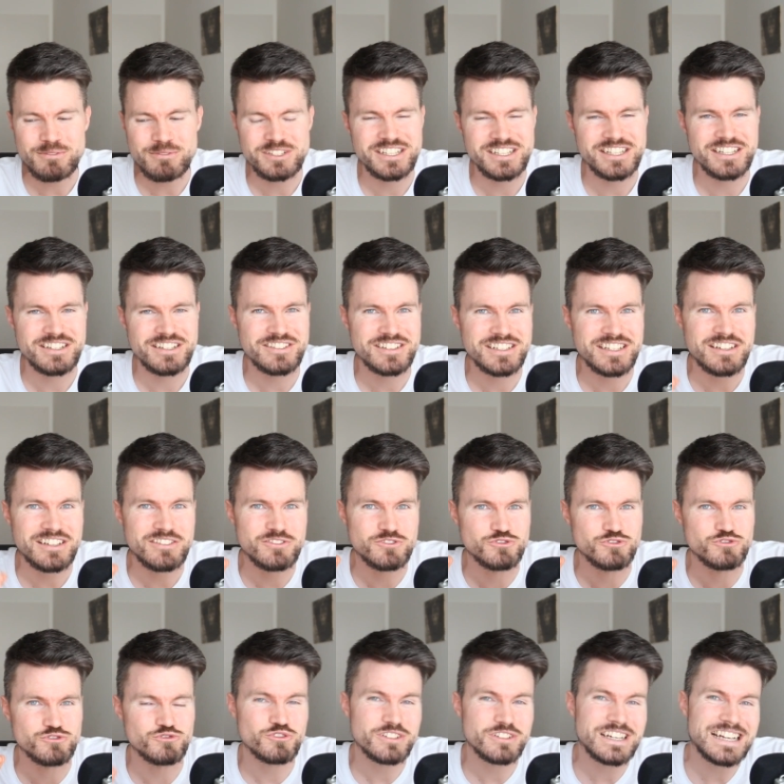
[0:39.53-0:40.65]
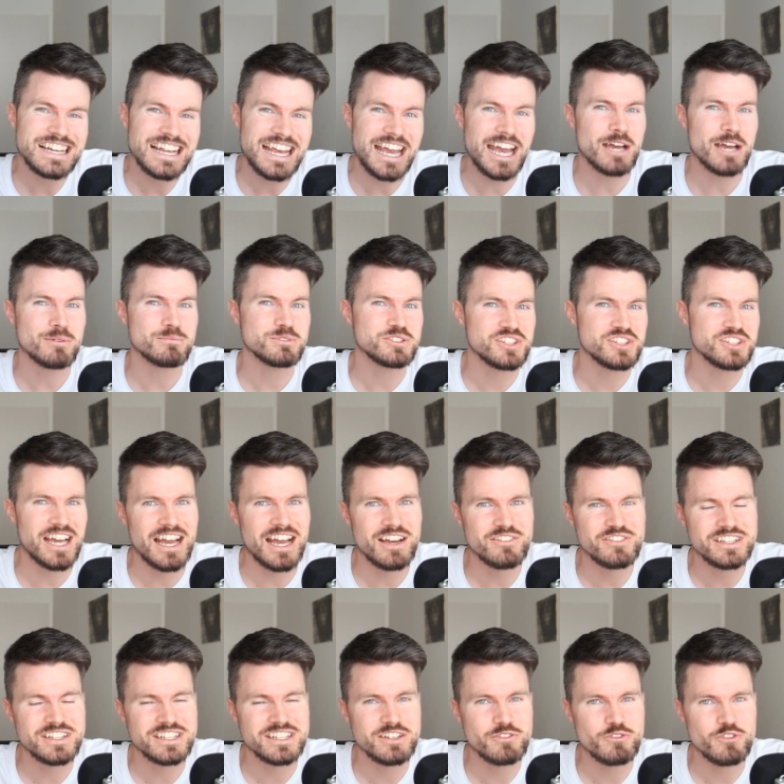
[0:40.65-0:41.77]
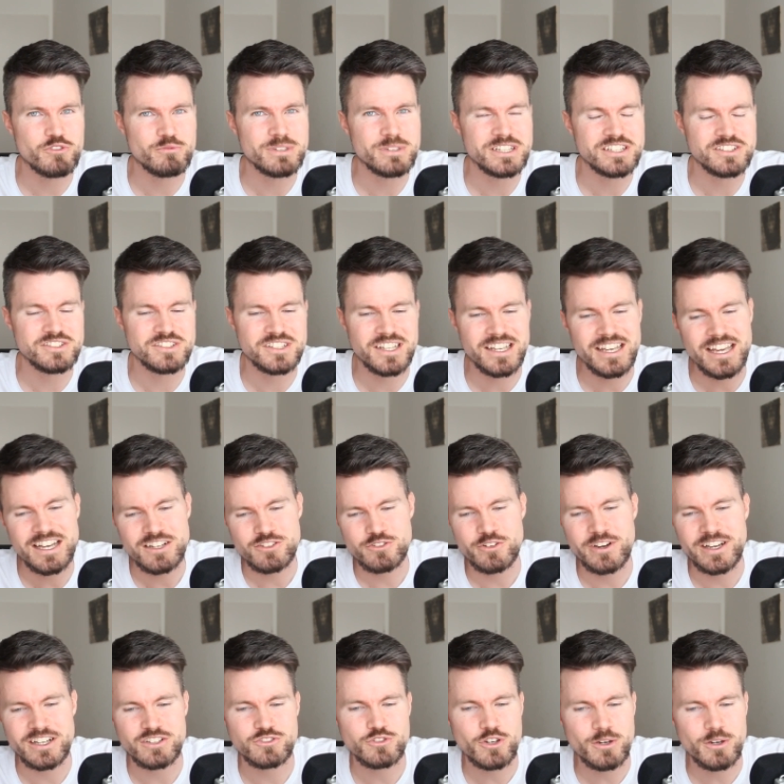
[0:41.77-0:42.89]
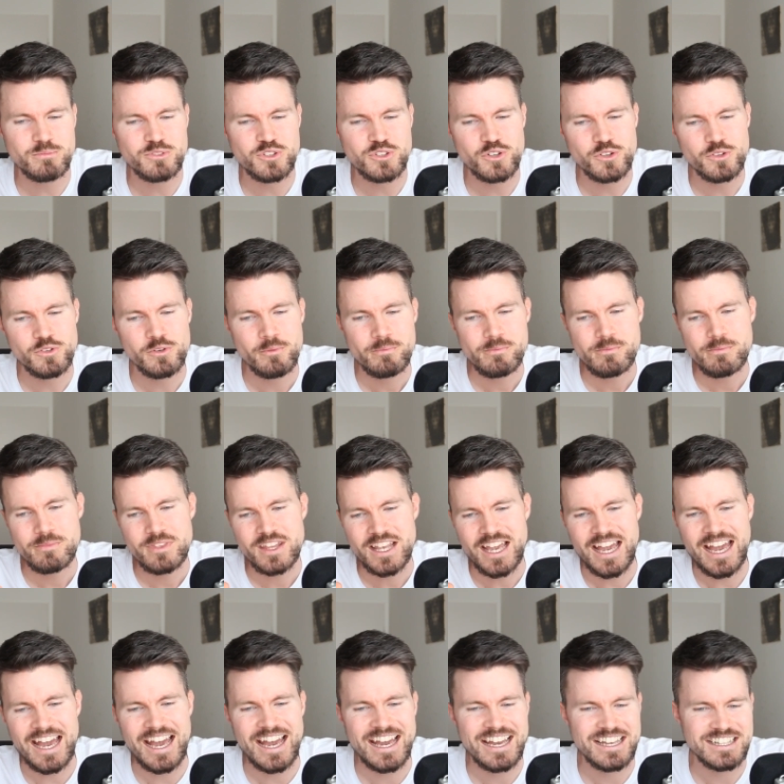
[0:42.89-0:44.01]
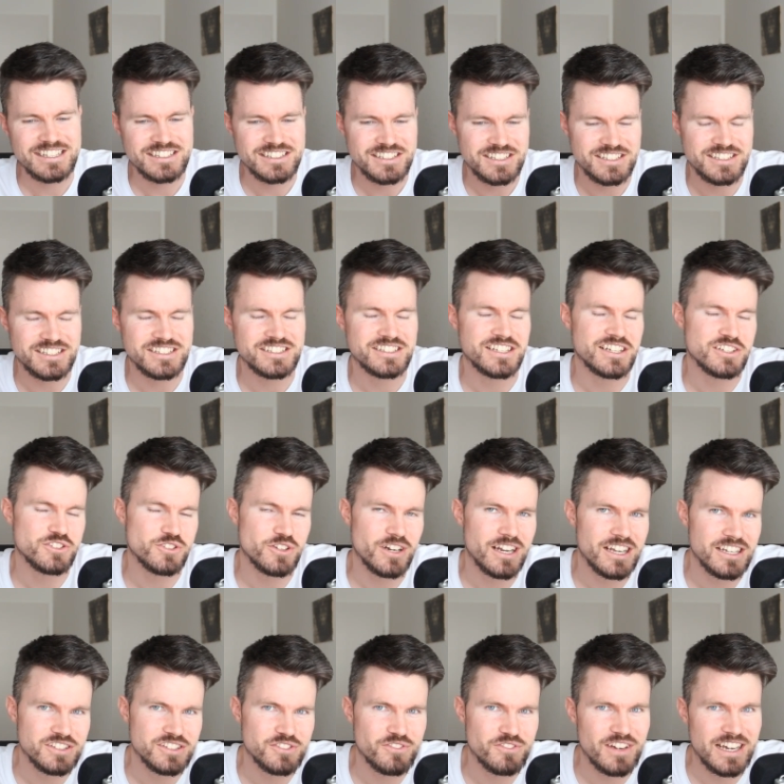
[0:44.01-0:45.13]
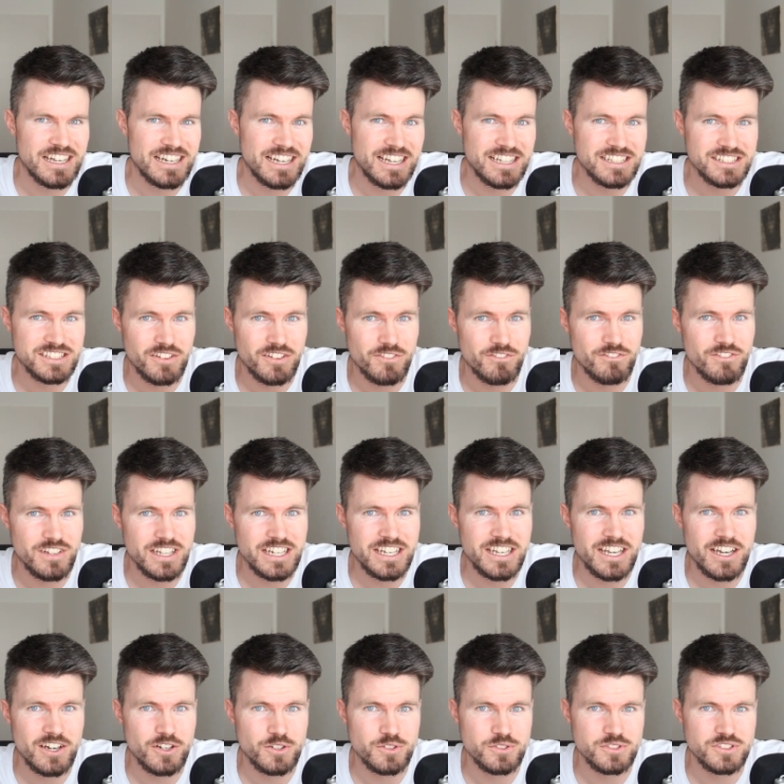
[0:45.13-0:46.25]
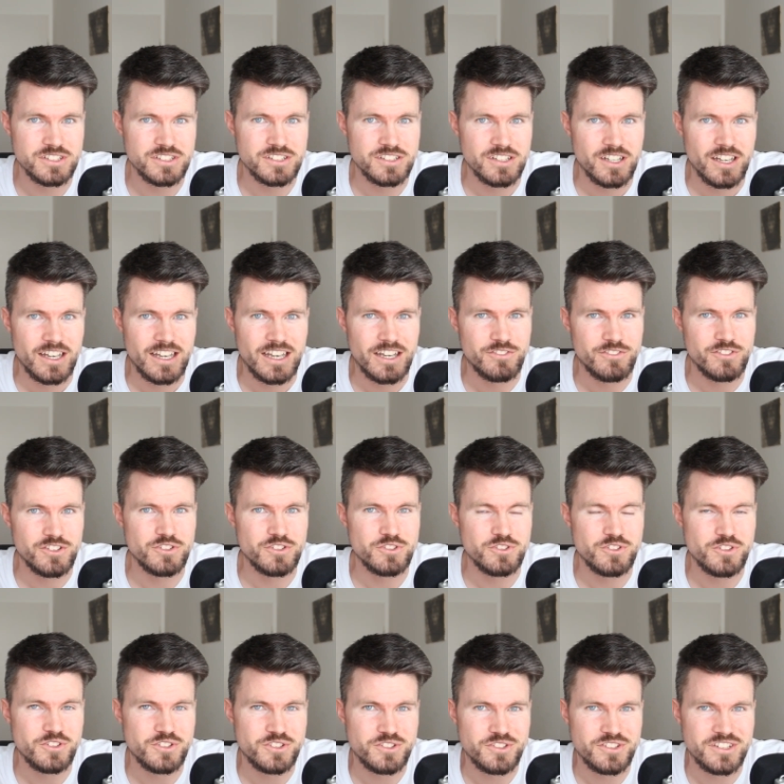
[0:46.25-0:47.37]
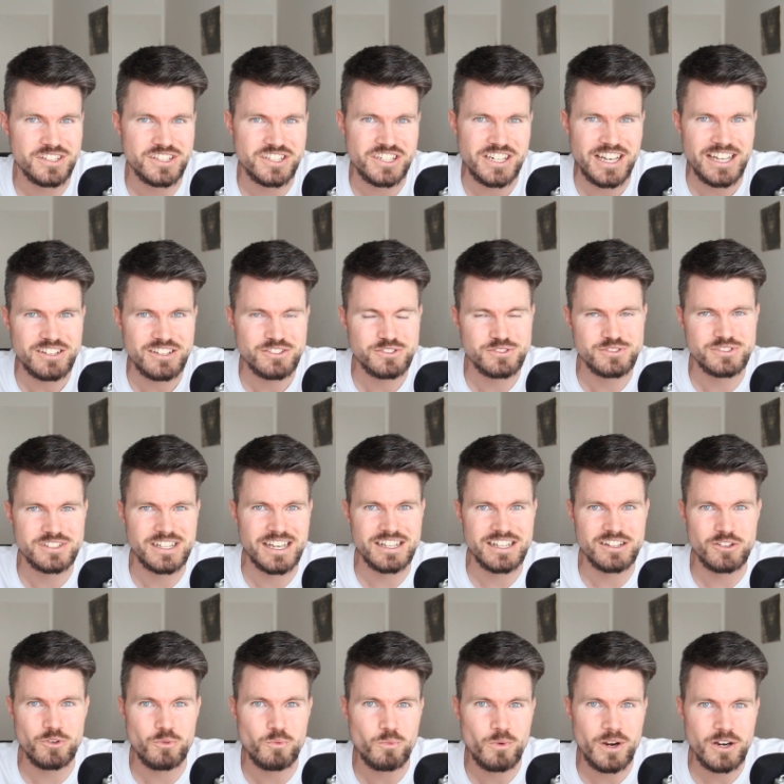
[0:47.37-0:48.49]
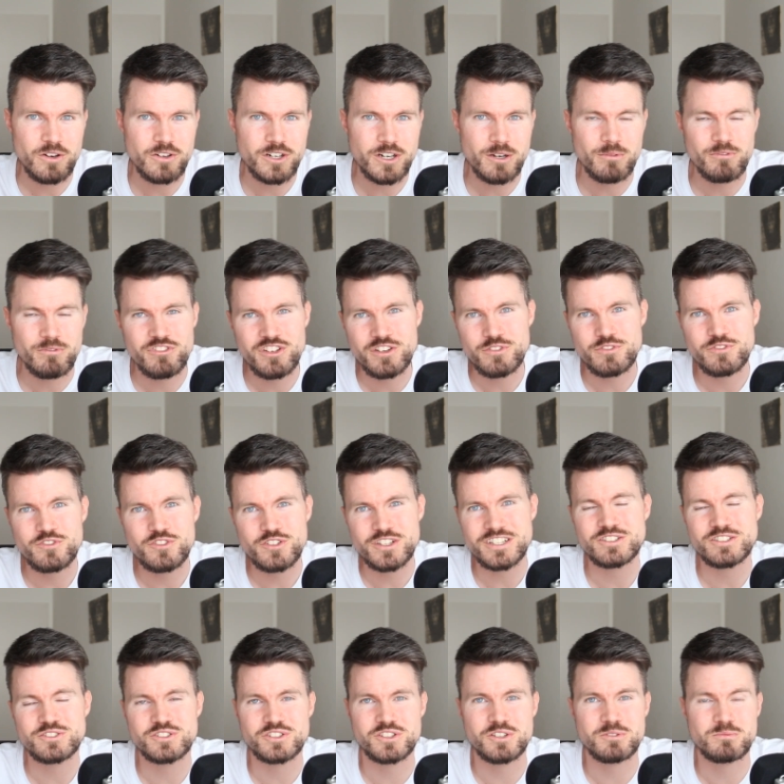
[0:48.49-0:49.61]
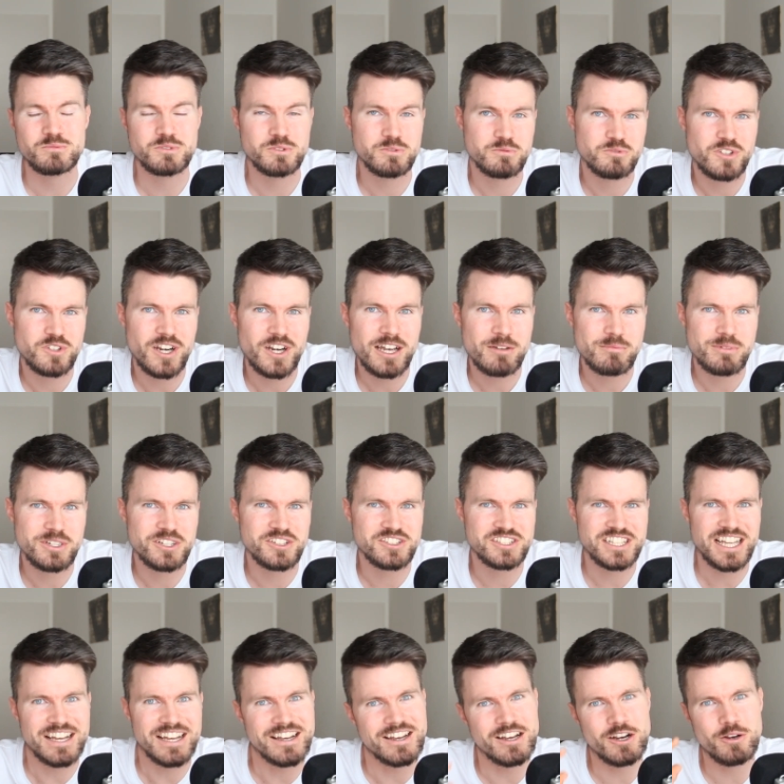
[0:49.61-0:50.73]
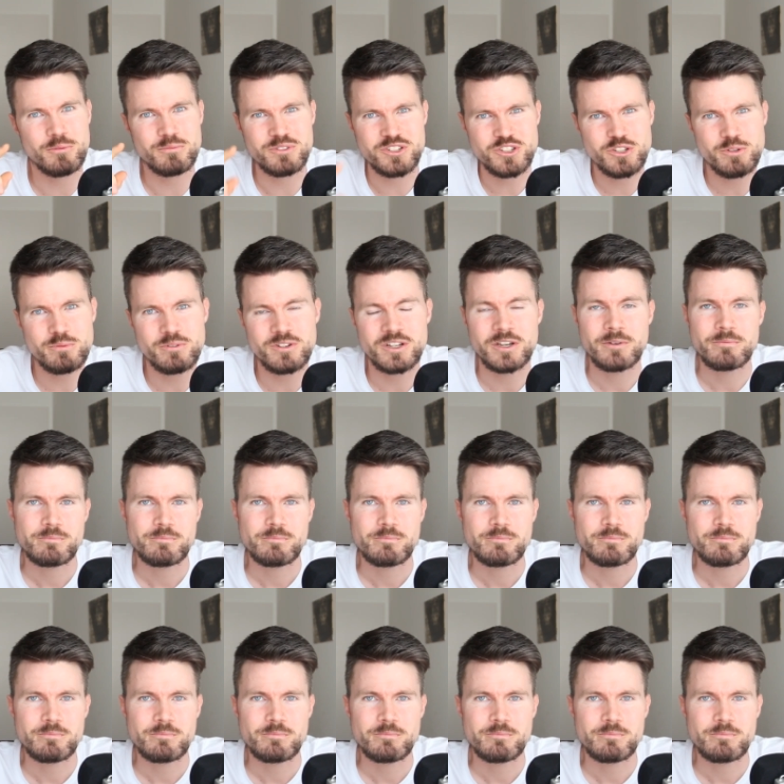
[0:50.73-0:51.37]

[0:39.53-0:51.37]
is Kierin. Really happy to have you here with me today at Create Crypto and decentralized finance videos. If you're new to the channel, then welcome. Feel free to subscribe because I hope you